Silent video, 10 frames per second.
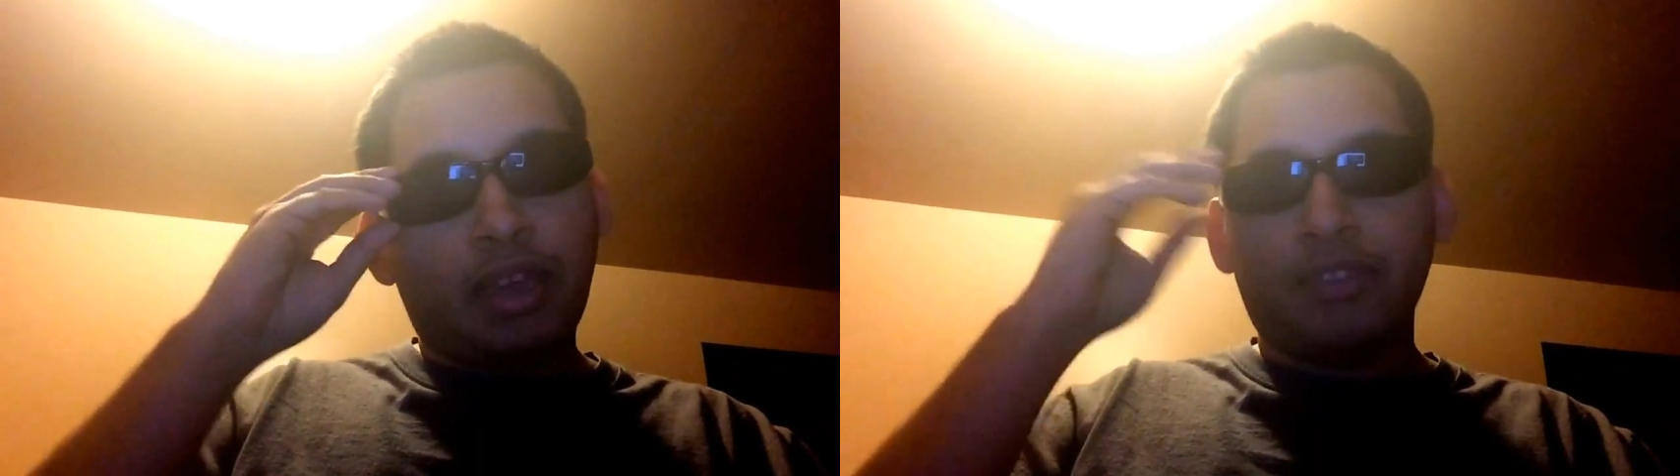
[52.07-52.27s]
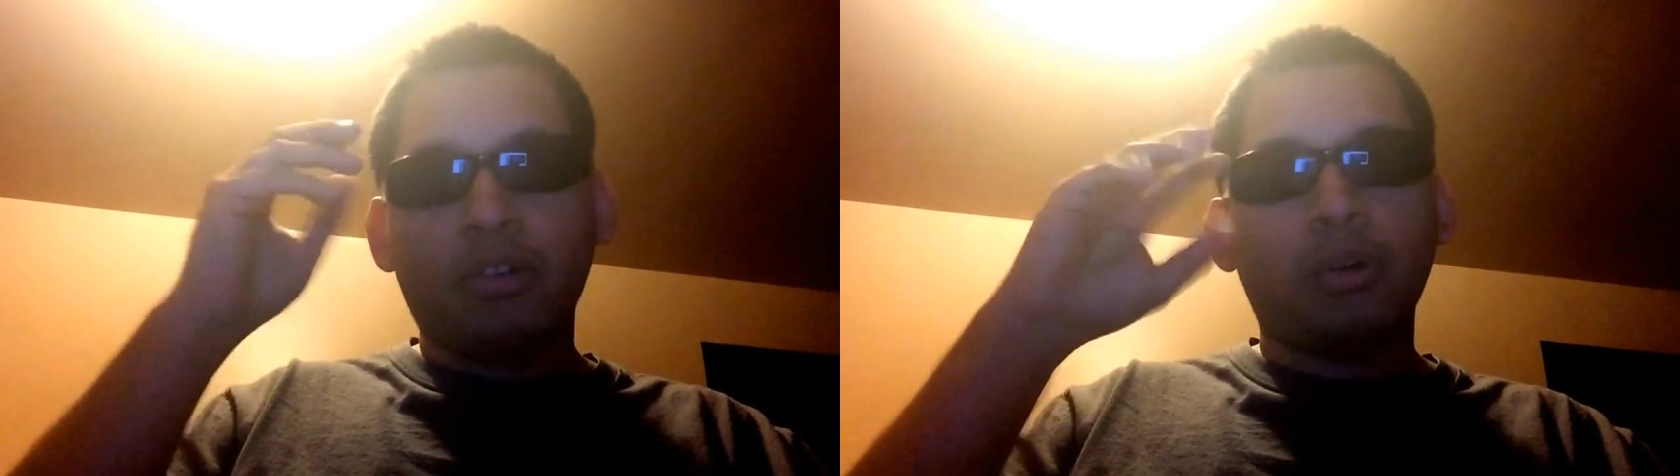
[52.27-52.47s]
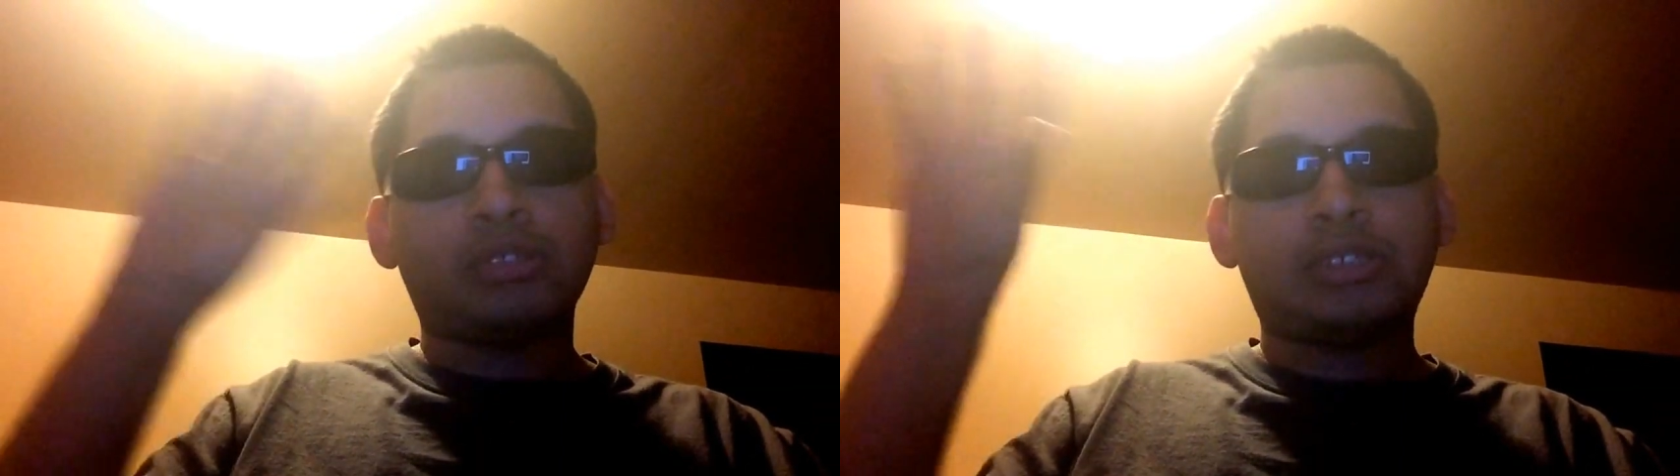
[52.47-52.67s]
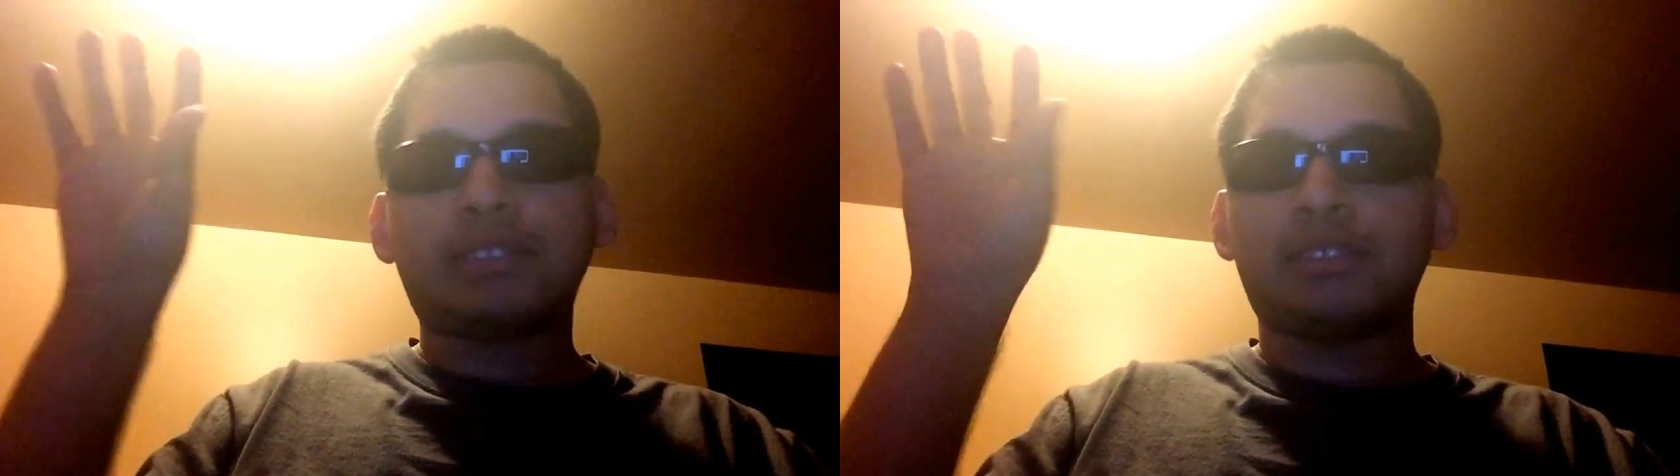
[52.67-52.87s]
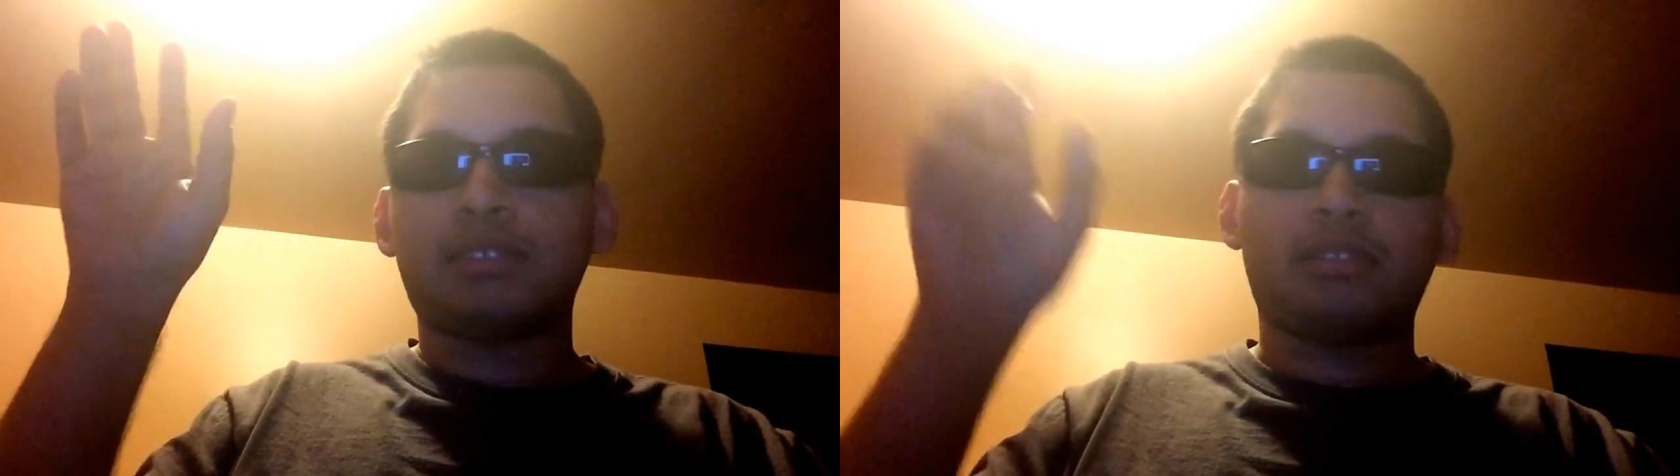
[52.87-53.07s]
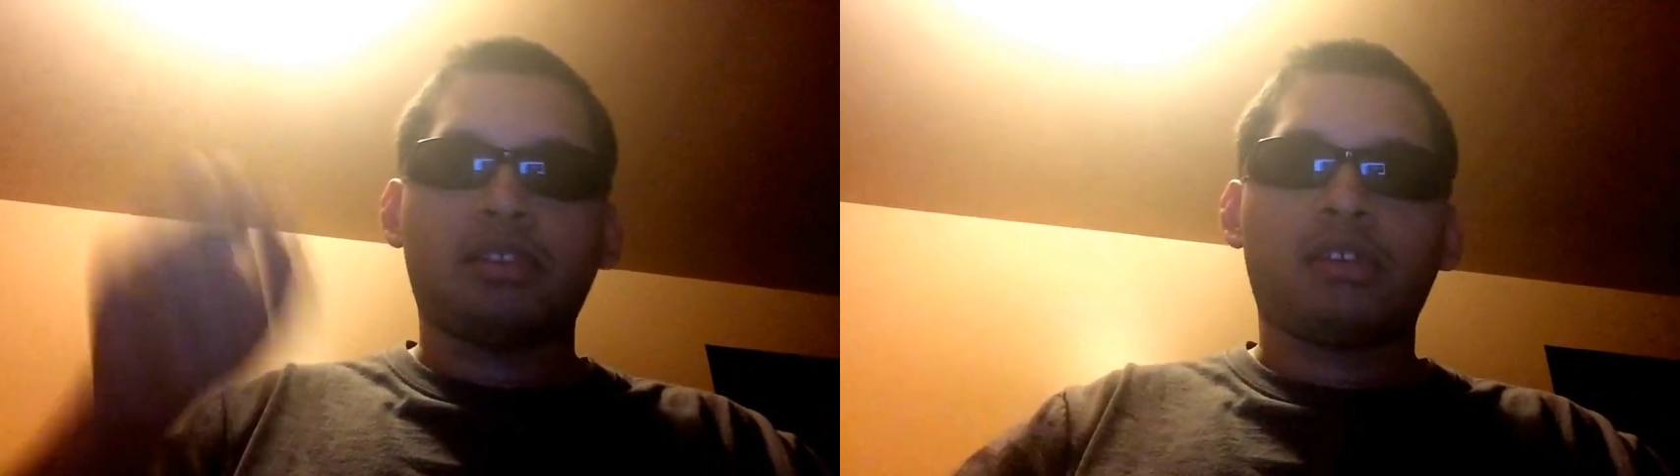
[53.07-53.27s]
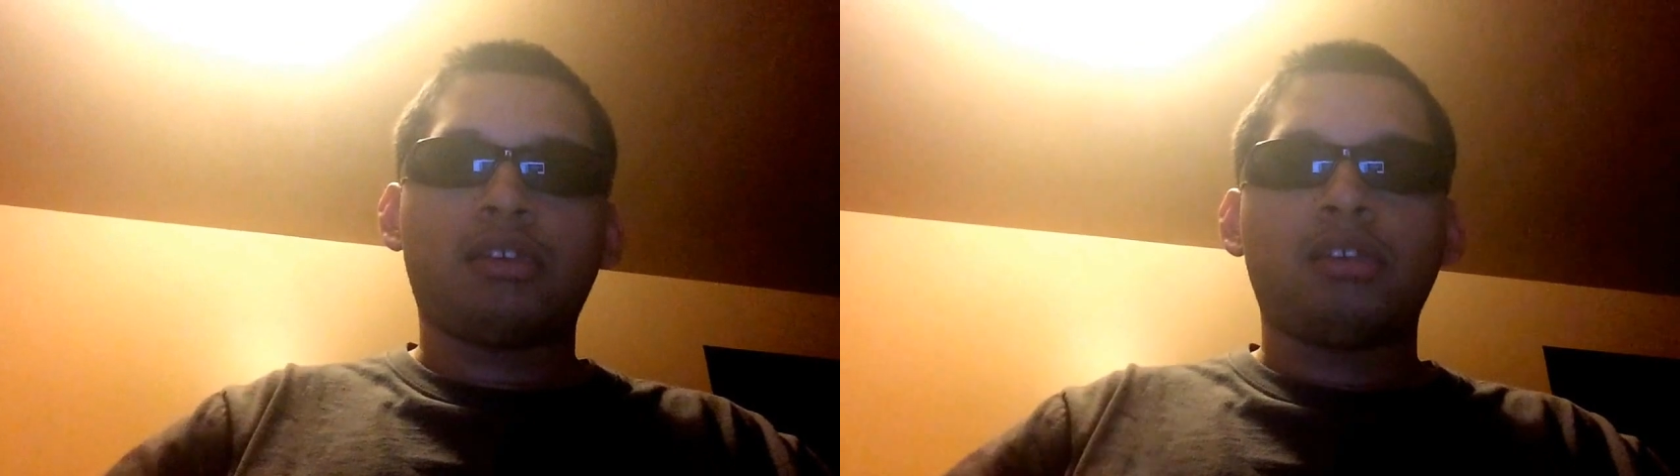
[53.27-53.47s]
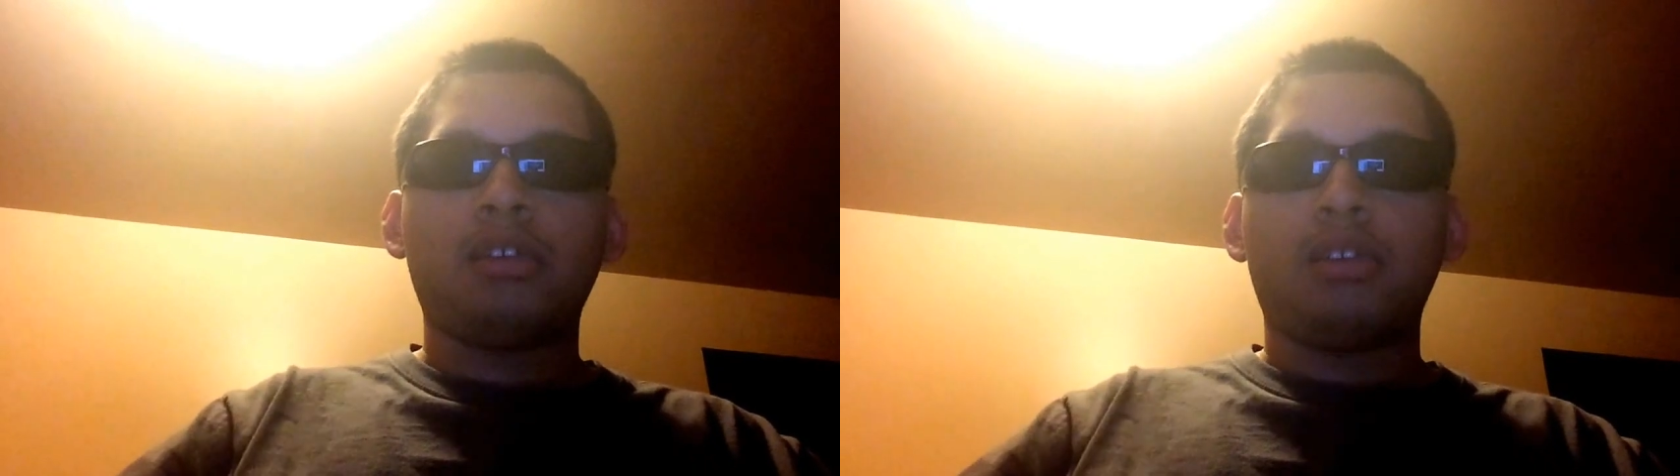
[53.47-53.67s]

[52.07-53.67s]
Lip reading: And the whole sexist thing,